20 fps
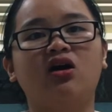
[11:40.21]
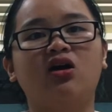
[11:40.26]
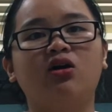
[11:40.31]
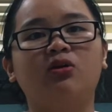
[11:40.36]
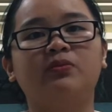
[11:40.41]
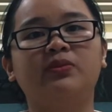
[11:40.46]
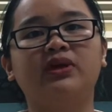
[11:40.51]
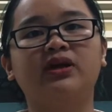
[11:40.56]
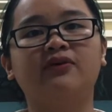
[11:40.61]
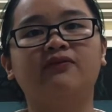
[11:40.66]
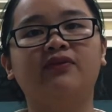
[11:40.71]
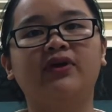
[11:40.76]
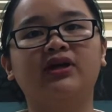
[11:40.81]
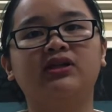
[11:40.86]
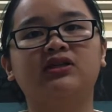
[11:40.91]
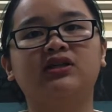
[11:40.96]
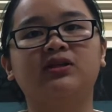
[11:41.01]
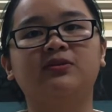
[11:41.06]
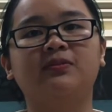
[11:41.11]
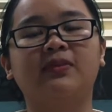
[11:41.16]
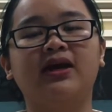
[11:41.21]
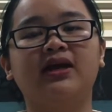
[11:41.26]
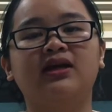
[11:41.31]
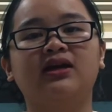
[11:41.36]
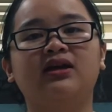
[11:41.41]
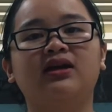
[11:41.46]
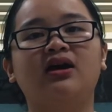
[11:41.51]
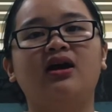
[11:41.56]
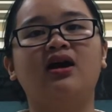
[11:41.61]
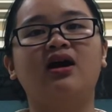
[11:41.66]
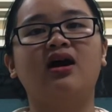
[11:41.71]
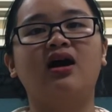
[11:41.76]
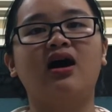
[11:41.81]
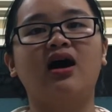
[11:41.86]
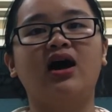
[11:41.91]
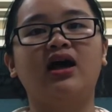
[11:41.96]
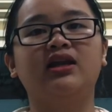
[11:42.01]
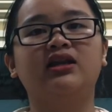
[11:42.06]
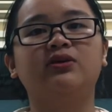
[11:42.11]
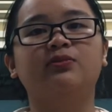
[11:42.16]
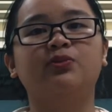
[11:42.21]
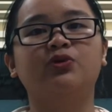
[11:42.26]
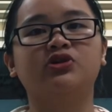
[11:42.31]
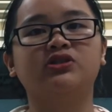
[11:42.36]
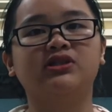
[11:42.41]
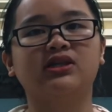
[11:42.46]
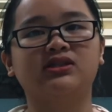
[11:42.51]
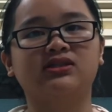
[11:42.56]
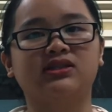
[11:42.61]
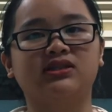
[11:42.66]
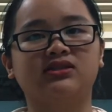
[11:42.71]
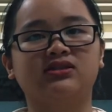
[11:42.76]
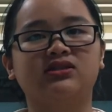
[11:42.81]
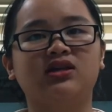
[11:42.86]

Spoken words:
or be affected by other processes.